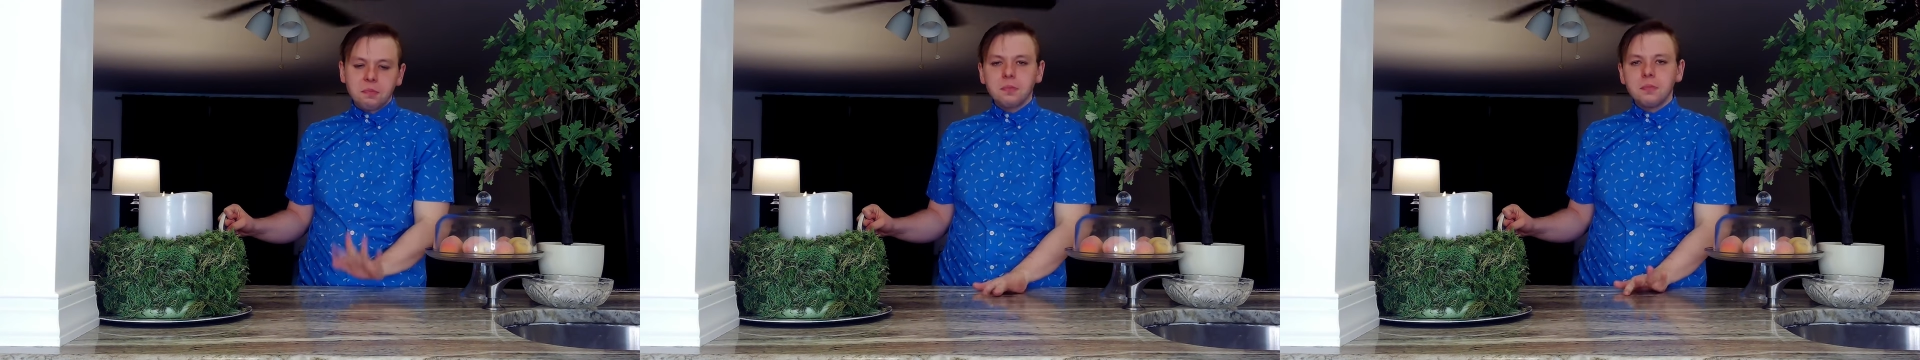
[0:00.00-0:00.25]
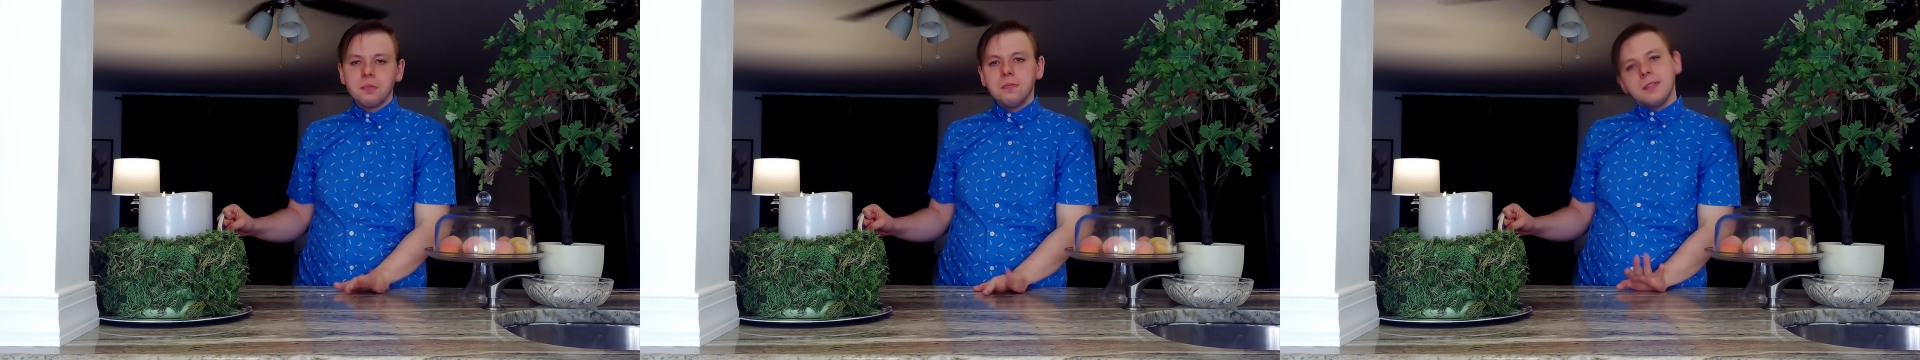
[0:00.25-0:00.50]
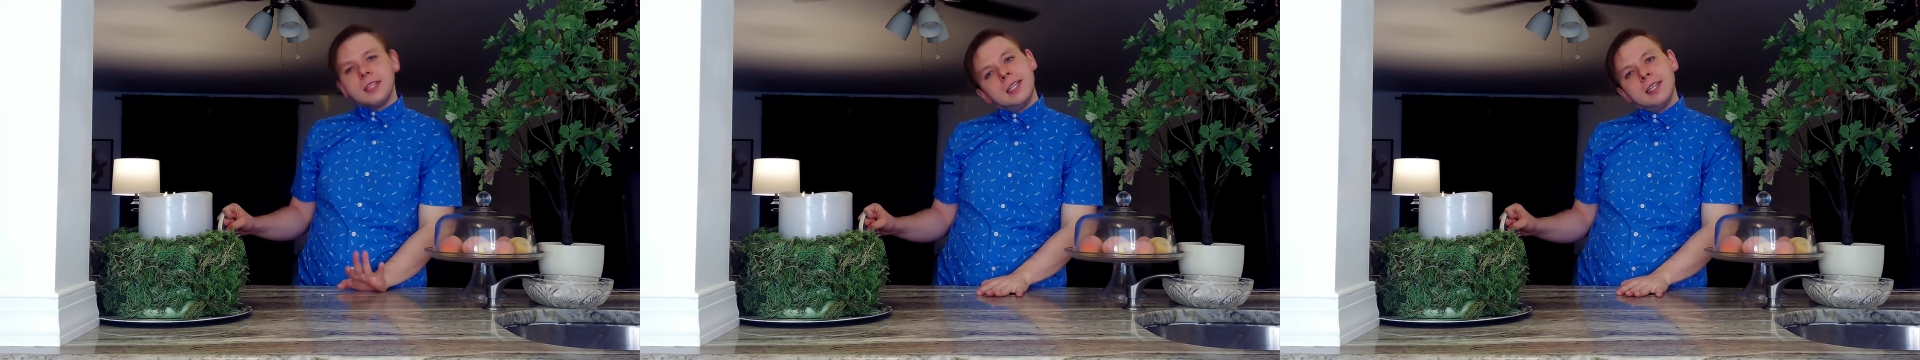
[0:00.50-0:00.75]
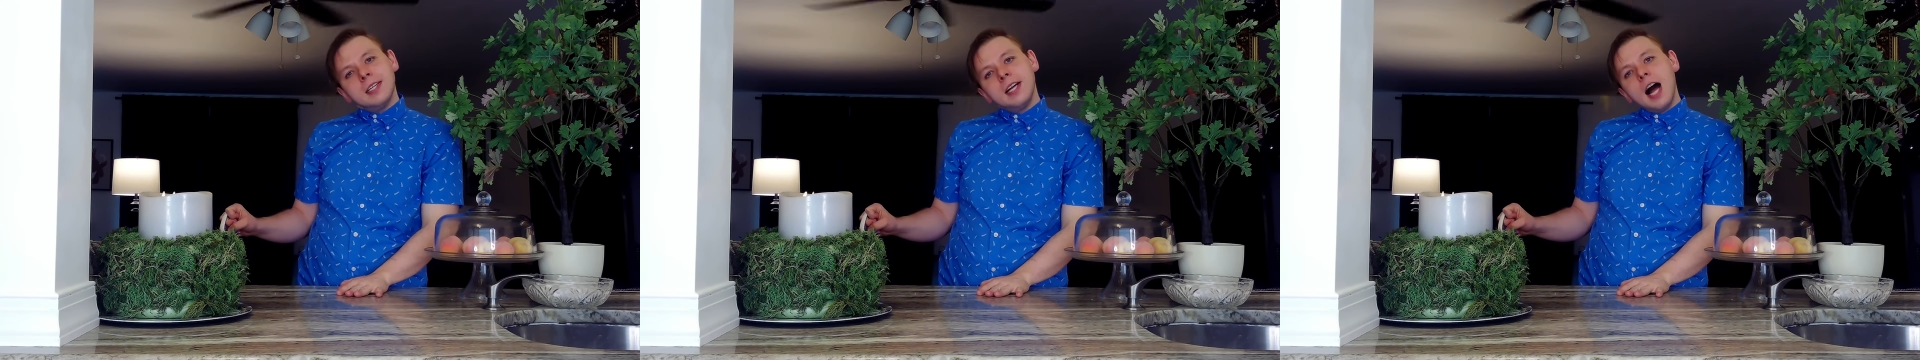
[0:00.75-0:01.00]

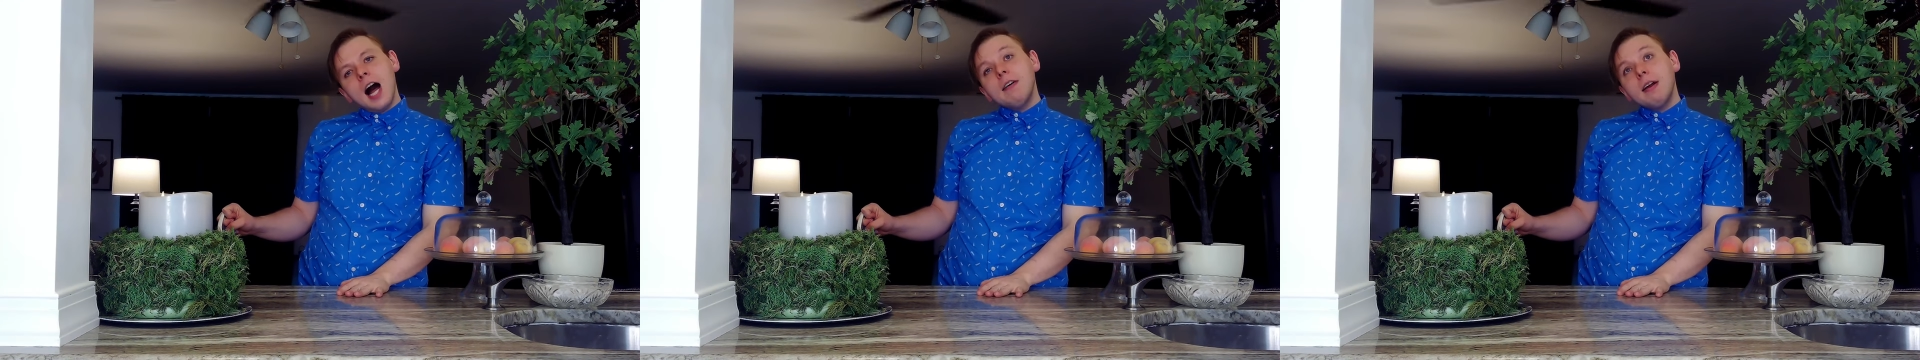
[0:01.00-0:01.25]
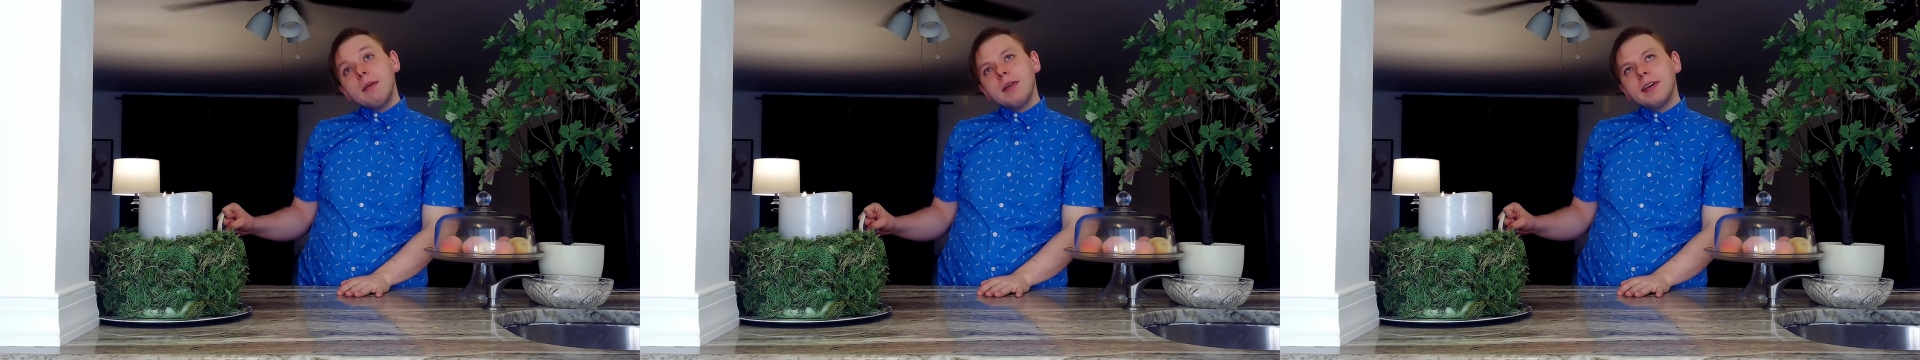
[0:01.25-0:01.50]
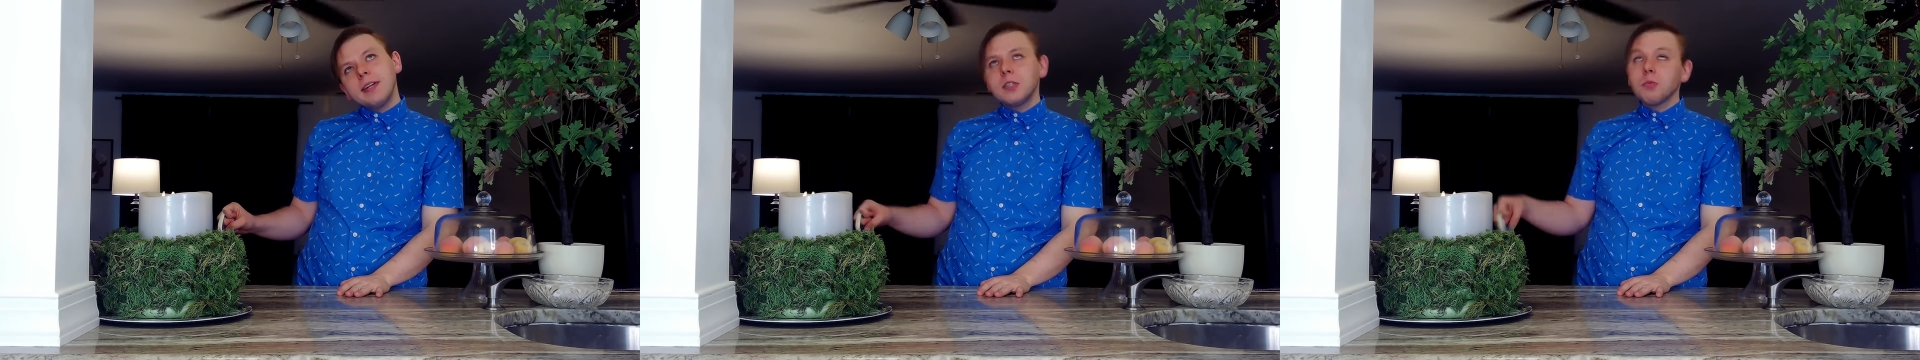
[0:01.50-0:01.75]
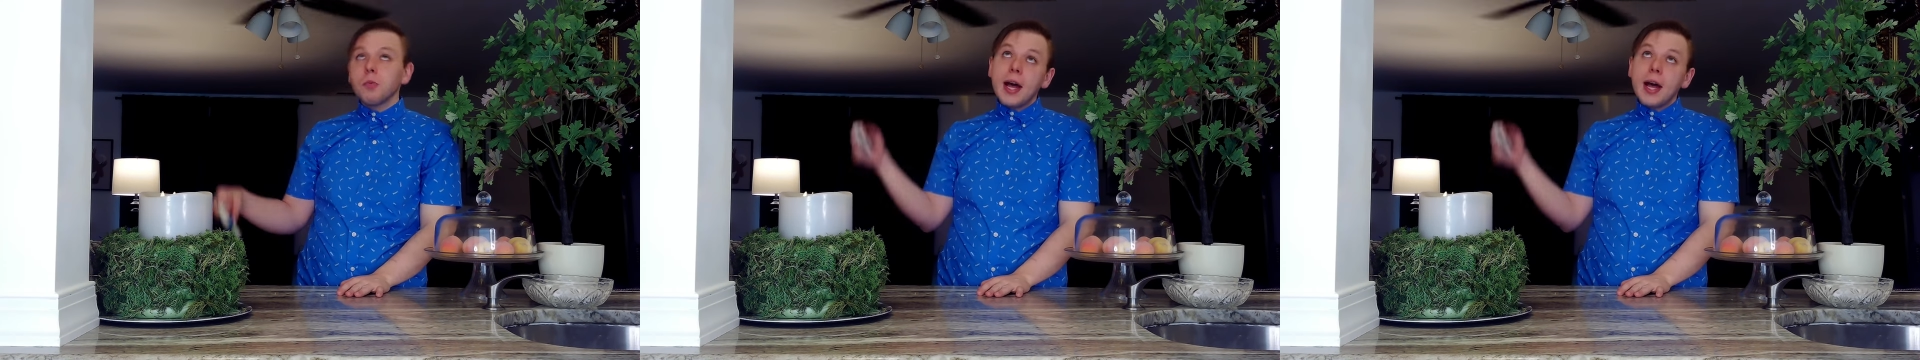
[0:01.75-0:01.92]
All right, my friends,